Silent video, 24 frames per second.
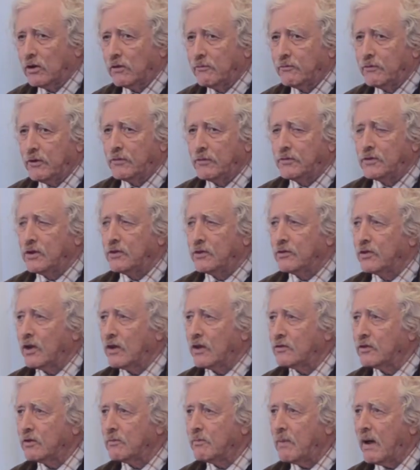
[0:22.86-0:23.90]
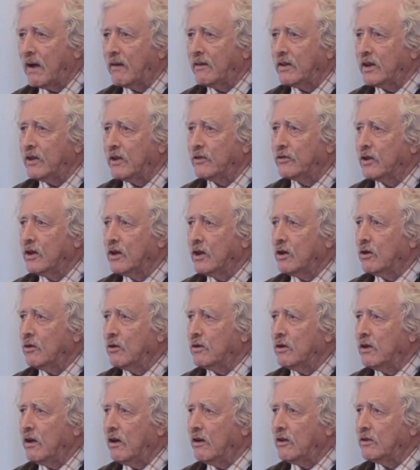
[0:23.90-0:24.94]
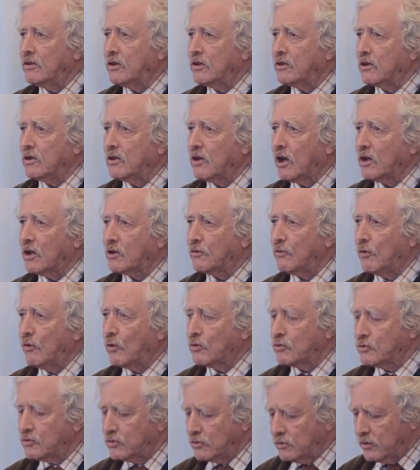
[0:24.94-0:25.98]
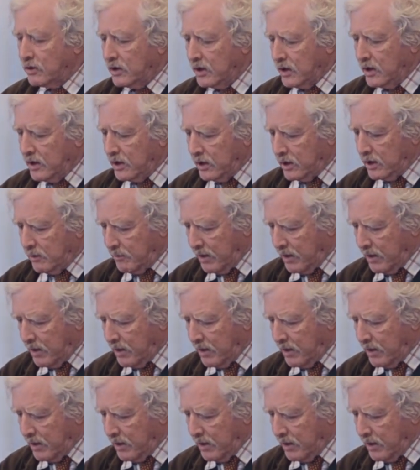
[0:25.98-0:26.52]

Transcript: on 15th century baronies who inherited a large fortune in